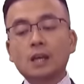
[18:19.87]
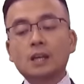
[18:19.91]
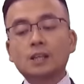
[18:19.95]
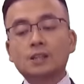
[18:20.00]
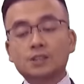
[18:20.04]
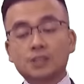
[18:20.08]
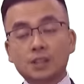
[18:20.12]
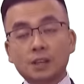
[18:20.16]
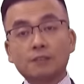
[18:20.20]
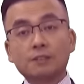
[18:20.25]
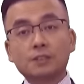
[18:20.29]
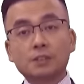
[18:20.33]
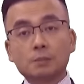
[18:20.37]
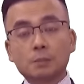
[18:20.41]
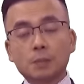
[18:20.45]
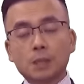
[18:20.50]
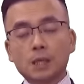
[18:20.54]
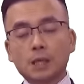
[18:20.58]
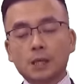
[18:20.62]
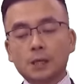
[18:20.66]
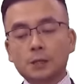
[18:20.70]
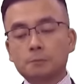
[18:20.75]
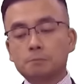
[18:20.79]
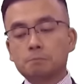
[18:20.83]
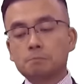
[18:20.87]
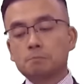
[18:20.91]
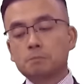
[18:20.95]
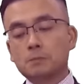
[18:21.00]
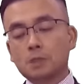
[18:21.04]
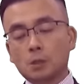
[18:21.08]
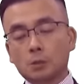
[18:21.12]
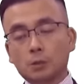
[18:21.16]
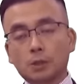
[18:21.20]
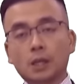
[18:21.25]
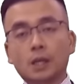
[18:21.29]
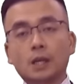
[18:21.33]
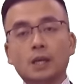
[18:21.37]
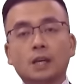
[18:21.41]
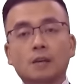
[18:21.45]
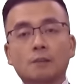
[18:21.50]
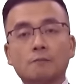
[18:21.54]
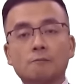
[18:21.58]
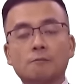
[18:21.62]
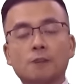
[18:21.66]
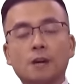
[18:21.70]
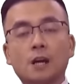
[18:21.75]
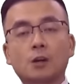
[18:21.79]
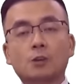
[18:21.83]
70 million. Okay,
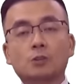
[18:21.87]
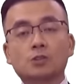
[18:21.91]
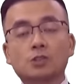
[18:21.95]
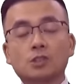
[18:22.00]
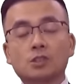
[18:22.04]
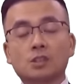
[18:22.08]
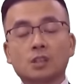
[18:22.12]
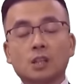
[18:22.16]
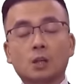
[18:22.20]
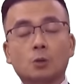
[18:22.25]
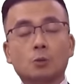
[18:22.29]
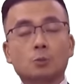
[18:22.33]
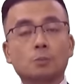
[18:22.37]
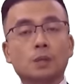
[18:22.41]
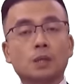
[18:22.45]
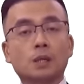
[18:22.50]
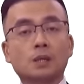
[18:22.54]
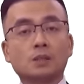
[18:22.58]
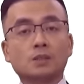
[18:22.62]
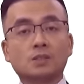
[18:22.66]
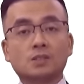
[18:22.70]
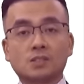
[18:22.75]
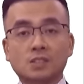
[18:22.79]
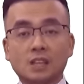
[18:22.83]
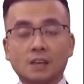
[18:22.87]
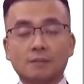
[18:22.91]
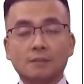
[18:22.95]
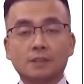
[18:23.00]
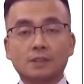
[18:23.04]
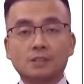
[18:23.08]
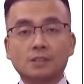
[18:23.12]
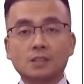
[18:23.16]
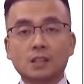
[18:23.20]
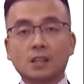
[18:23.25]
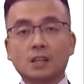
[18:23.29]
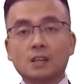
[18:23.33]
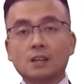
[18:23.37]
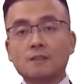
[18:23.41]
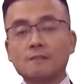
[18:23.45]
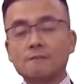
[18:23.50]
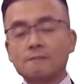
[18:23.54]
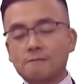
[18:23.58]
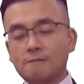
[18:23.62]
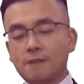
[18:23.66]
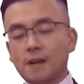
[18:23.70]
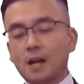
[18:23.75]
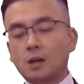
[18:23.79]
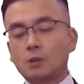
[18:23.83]
in thousand, that would be
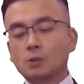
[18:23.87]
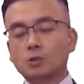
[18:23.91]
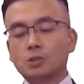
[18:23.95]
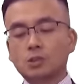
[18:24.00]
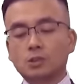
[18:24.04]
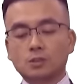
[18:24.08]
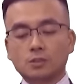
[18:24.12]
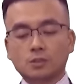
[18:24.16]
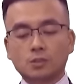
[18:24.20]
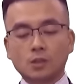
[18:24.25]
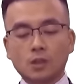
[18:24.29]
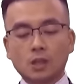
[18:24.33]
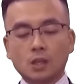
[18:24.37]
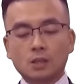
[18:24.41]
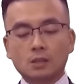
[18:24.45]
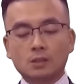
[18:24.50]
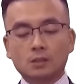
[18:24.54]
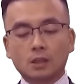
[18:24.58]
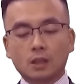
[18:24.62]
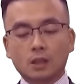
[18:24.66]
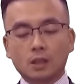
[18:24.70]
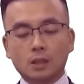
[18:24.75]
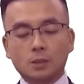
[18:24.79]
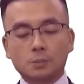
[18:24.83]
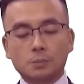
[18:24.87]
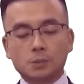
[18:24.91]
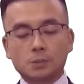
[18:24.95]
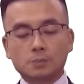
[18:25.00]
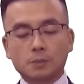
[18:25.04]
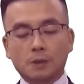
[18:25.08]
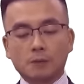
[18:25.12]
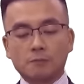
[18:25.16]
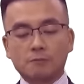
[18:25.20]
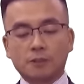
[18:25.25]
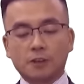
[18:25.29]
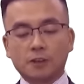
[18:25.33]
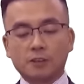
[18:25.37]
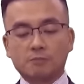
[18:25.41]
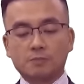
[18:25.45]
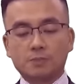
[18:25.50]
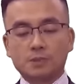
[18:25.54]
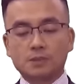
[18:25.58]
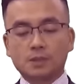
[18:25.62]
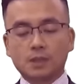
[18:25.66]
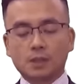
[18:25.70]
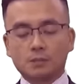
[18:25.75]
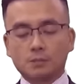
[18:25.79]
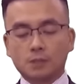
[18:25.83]
70,000 times by
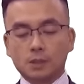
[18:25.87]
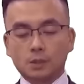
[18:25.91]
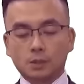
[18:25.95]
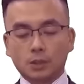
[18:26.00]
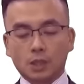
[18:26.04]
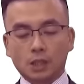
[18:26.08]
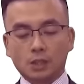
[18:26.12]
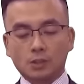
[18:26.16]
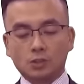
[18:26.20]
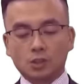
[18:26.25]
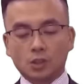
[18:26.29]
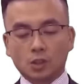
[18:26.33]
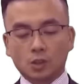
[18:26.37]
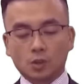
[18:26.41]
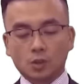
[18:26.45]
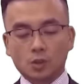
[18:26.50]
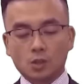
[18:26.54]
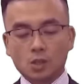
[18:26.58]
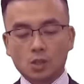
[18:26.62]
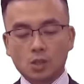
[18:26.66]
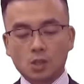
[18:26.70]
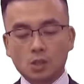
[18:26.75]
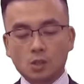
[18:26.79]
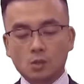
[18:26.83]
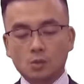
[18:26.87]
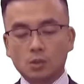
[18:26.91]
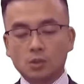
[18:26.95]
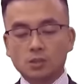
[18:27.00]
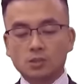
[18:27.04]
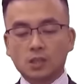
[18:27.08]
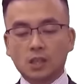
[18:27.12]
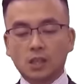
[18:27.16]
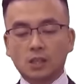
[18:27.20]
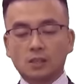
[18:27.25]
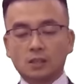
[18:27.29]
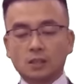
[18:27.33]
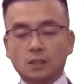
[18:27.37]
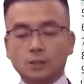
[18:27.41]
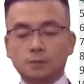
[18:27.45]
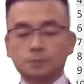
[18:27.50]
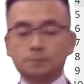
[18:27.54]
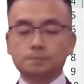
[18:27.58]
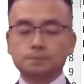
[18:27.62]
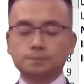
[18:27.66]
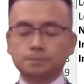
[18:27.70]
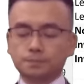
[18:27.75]
5%. Okay, so we're saying that